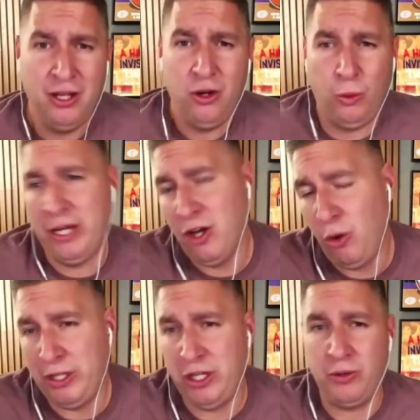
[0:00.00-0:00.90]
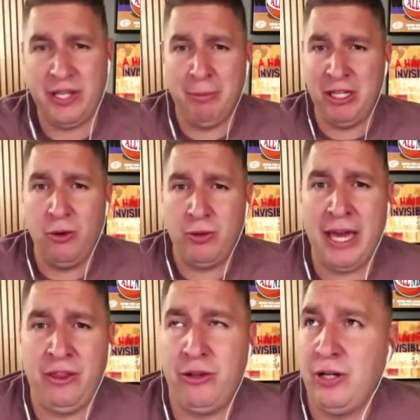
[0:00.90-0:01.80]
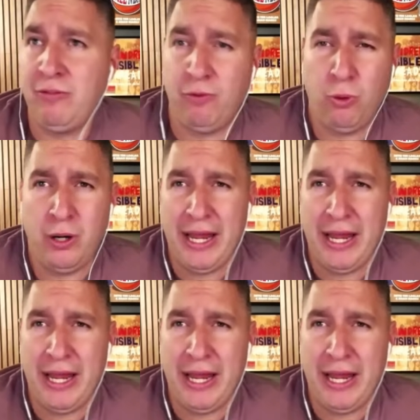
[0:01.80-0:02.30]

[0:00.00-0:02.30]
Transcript: We know when Jokic had 34,